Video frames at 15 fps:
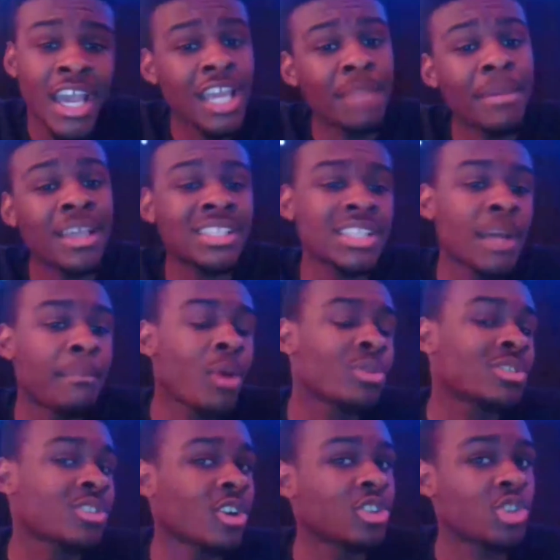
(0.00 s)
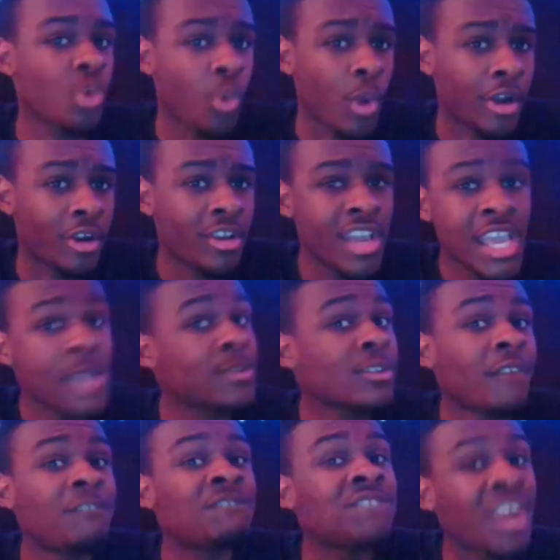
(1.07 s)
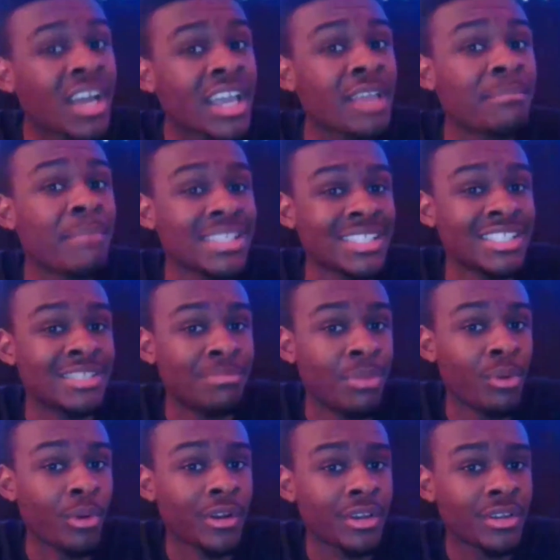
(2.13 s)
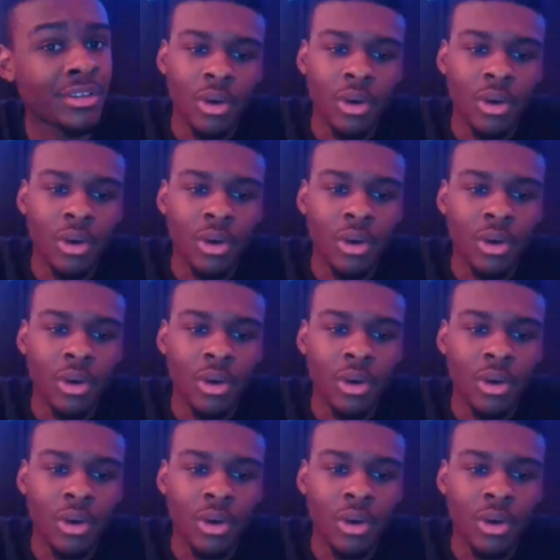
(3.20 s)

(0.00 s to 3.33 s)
He didn't make some post on Twitter. He was on a fucking message board.